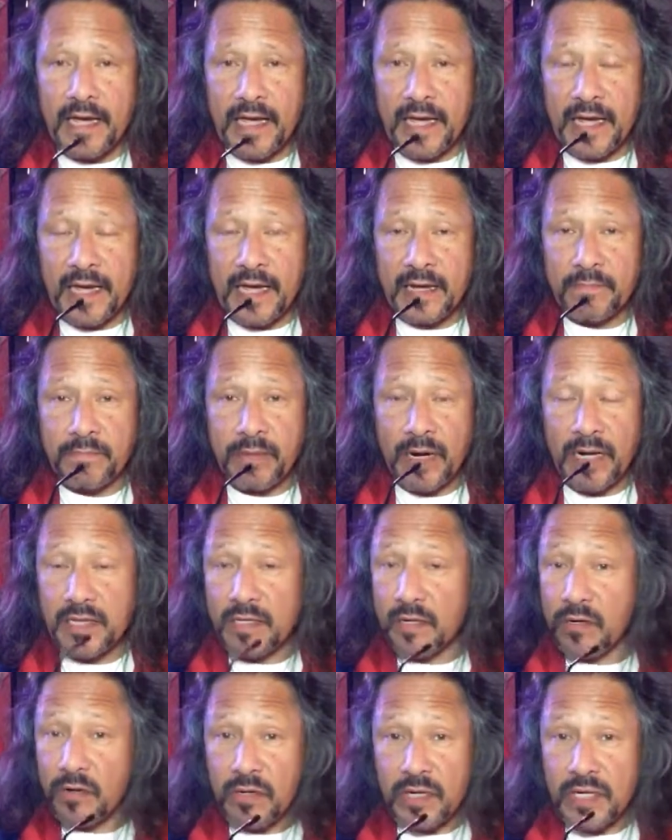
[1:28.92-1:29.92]
and
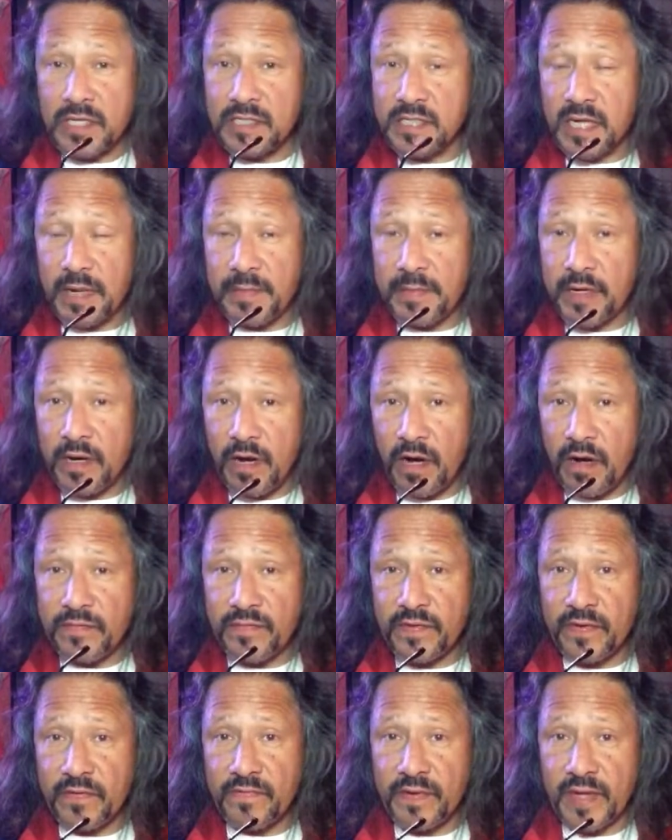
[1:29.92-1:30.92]
Barcelona is coming
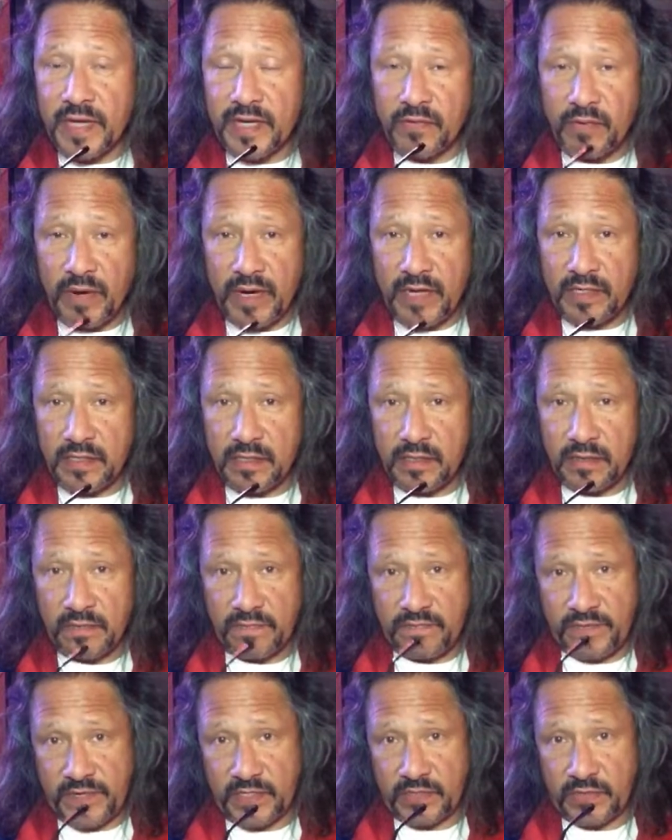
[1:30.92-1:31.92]
off of a great
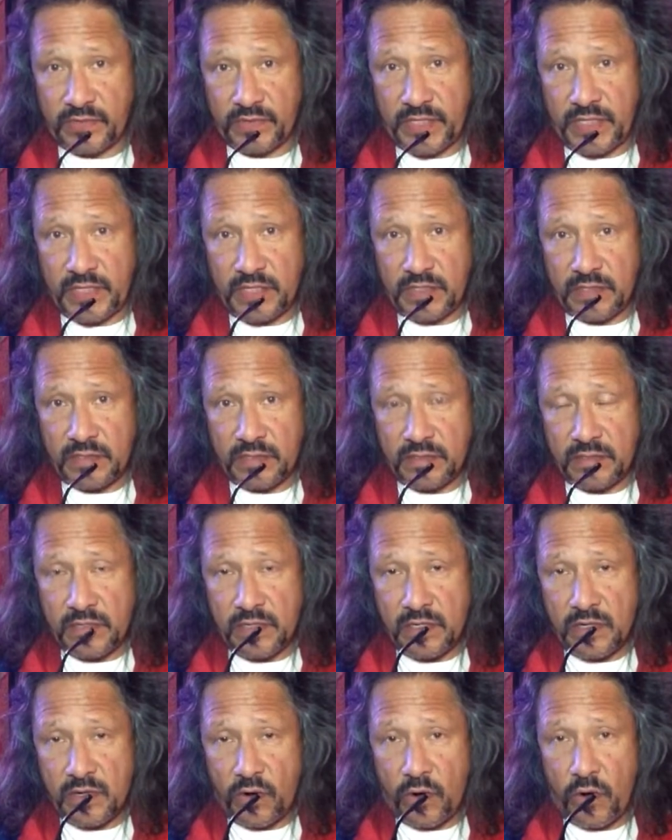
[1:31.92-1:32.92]
victory
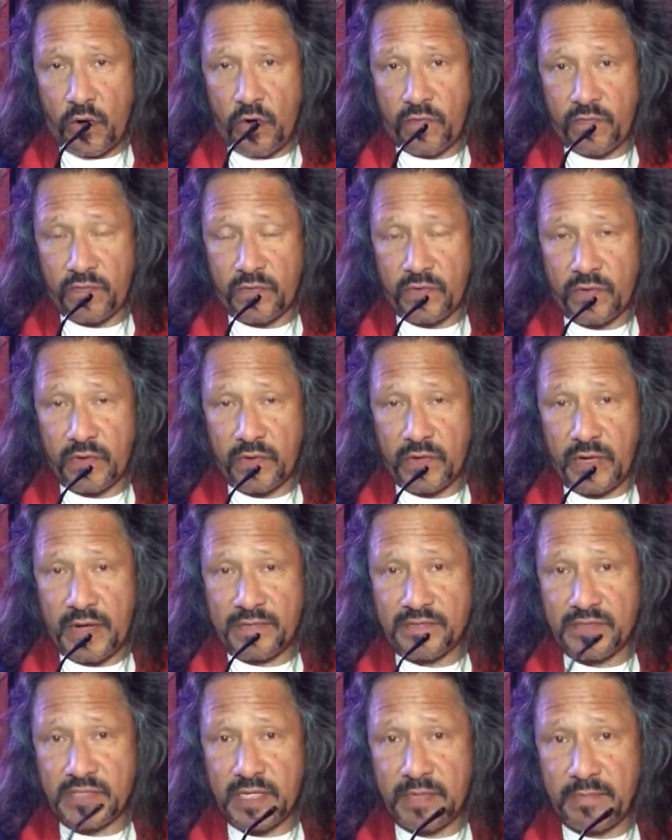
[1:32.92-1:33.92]
over
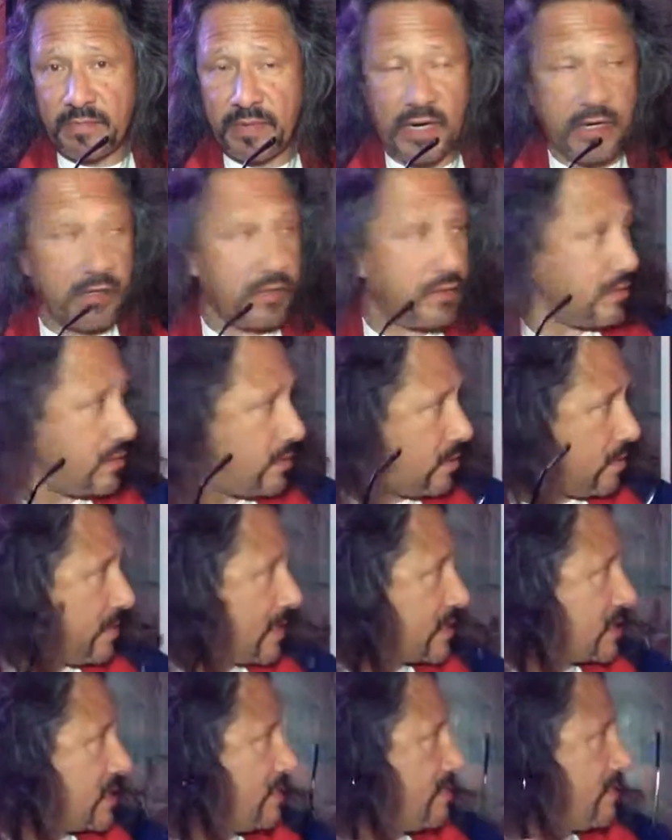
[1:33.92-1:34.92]
FC Bayern. Oh,
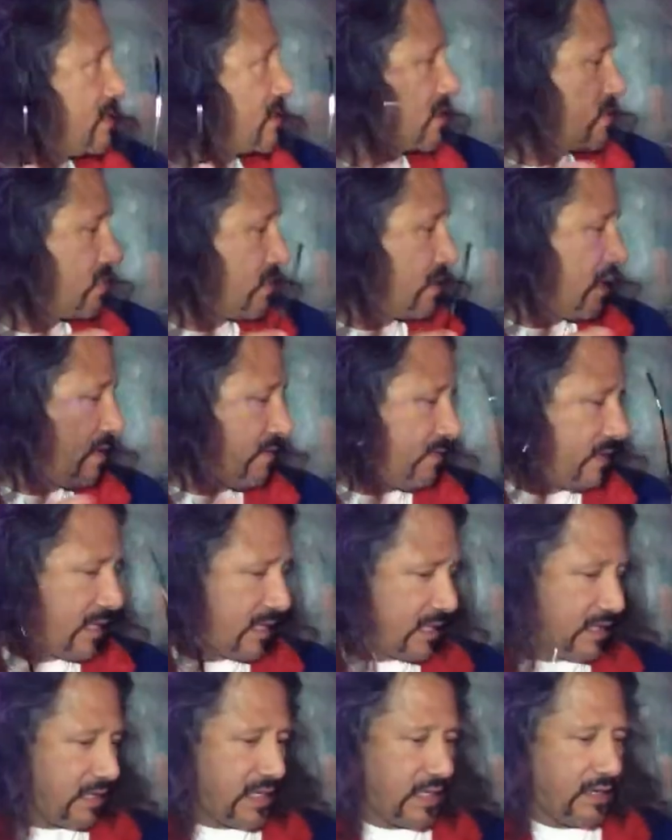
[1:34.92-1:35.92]
my TV just went off. What
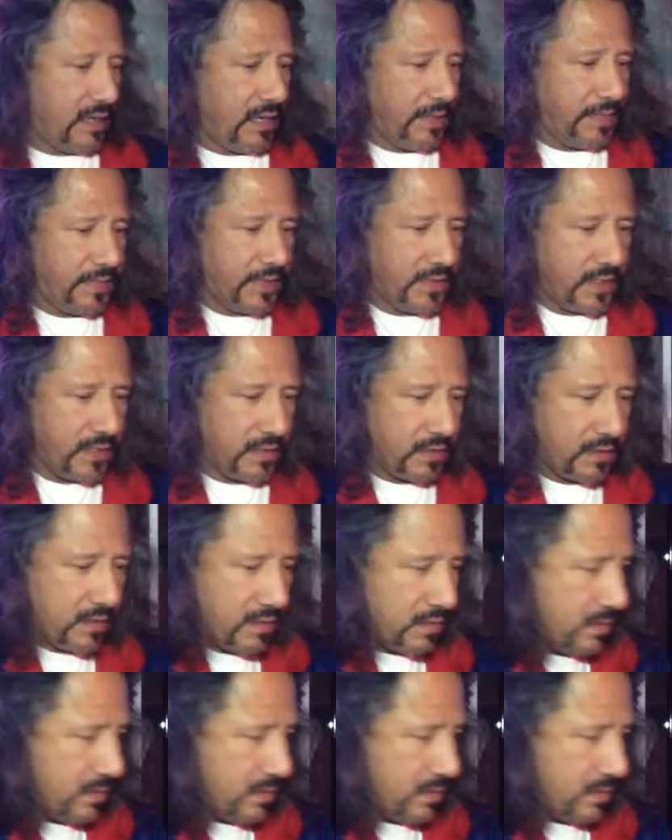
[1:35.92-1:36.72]
the hell happened here?